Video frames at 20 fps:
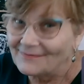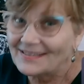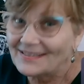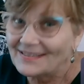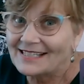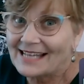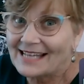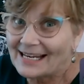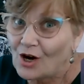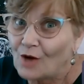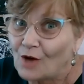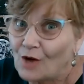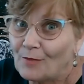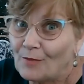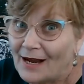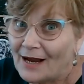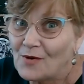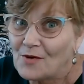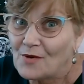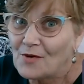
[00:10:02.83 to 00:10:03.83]
take our
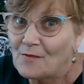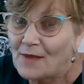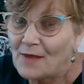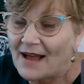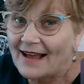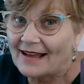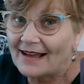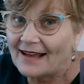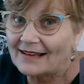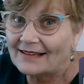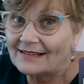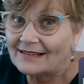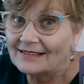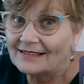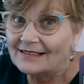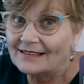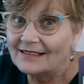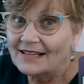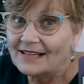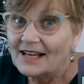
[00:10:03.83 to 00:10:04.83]
power back,
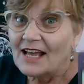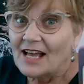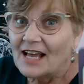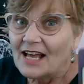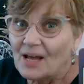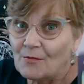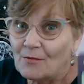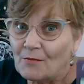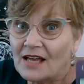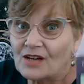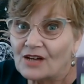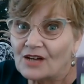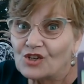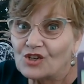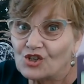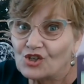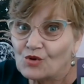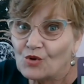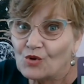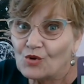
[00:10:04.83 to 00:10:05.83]
and make
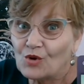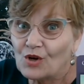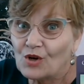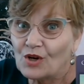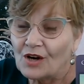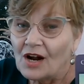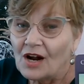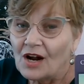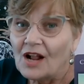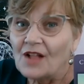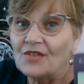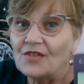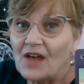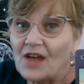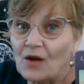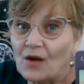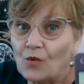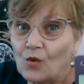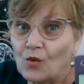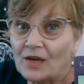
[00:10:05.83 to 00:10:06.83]
sure
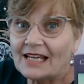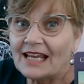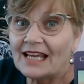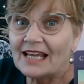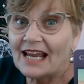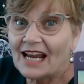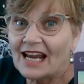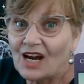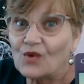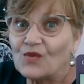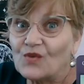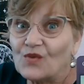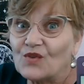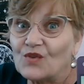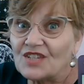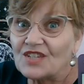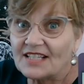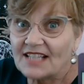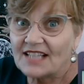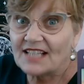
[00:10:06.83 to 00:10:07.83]
that we care for
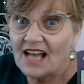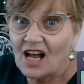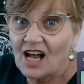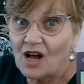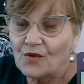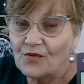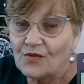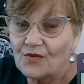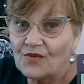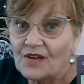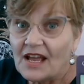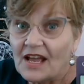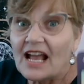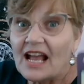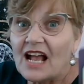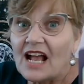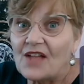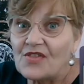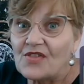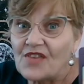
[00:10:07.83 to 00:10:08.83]
self
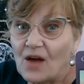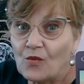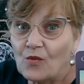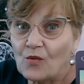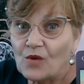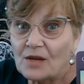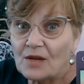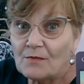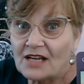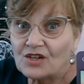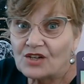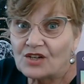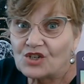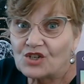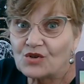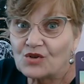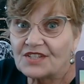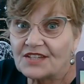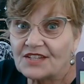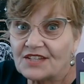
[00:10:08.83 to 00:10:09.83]
and that we make
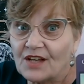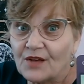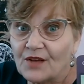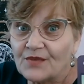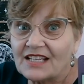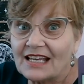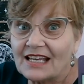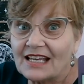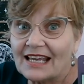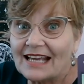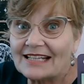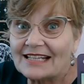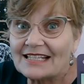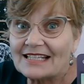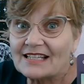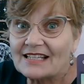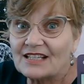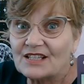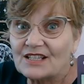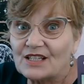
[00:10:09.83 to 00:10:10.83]
sure self gets
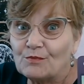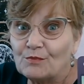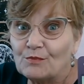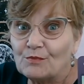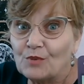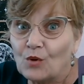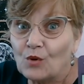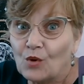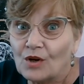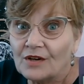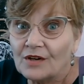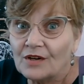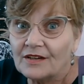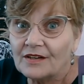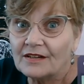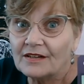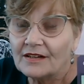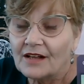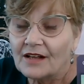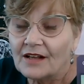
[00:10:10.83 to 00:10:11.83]
the
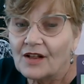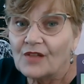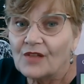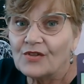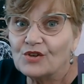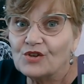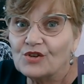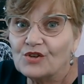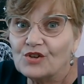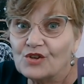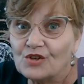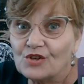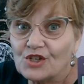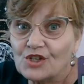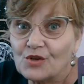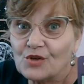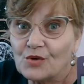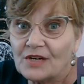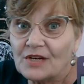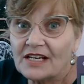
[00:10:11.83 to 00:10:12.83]
support, the
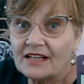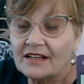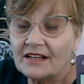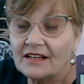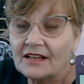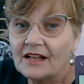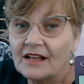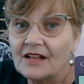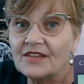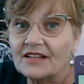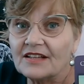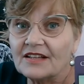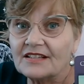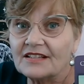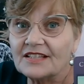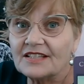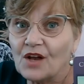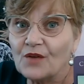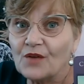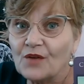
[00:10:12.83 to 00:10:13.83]
nurturing that
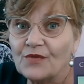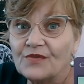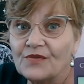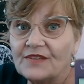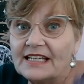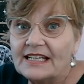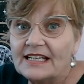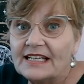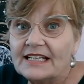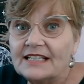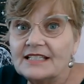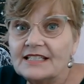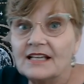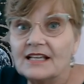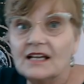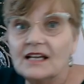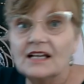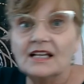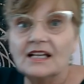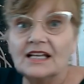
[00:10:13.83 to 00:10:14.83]
self needs
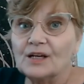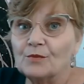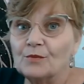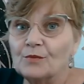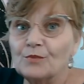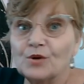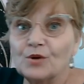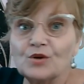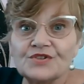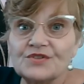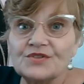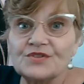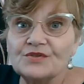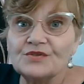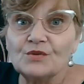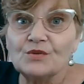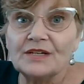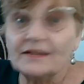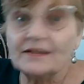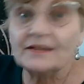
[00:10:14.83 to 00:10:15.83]
in a
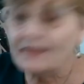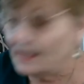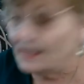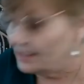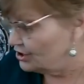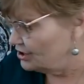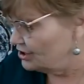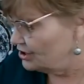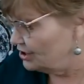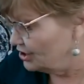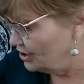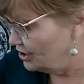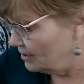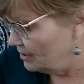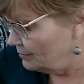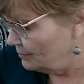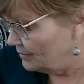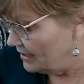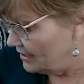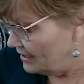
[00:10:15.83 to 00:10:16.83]
personal
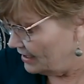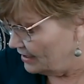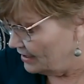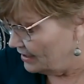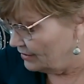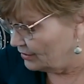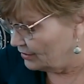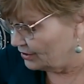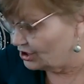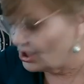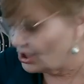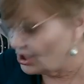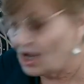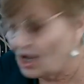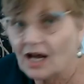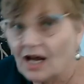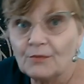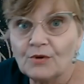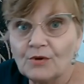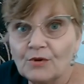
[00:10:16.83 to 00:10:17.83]
relationship, in a
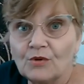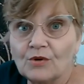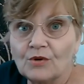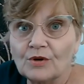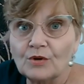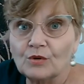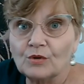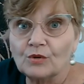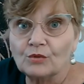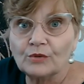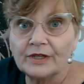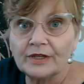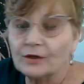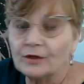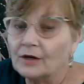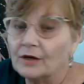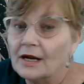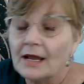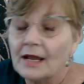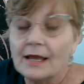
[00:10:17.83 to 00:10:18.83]
job or
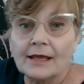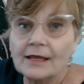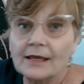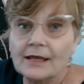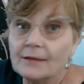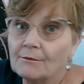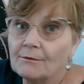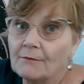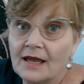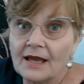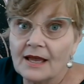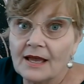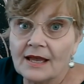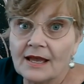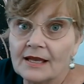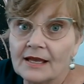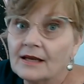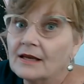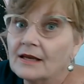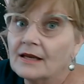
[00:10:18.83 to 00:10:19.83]
career, it
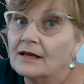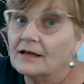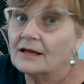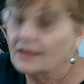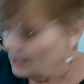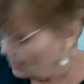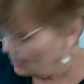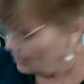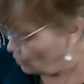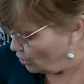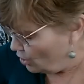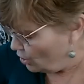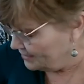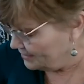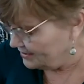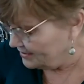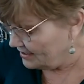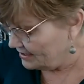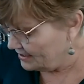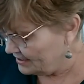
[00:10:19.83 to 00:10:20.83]
may
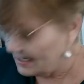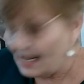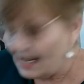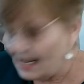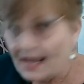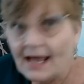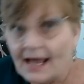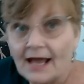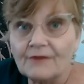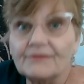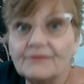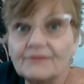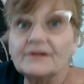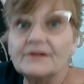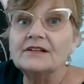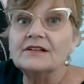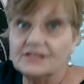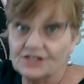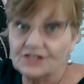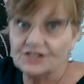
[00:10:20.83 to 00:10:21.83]
cause us to have
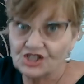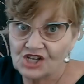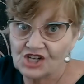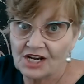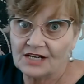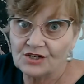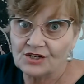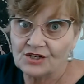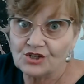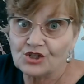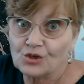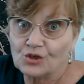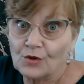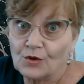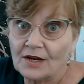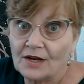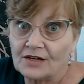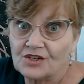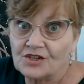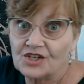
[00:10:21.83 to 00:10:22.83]
to change
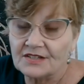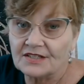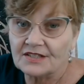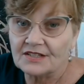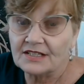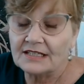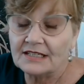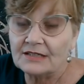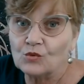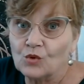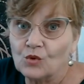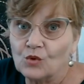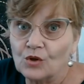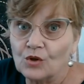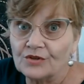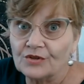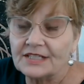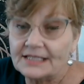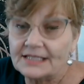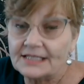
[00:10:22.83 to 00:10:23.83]
directions in
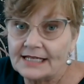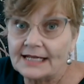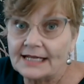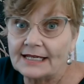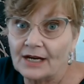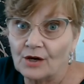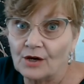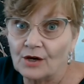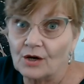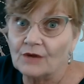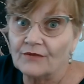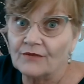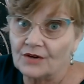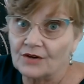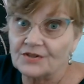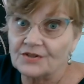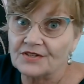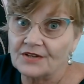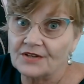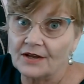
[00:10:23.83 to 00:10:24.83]
order to take care of
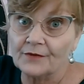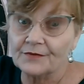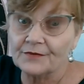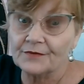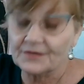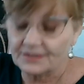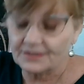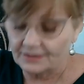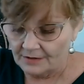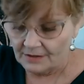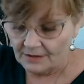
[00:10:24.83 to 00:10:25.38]
ourselves.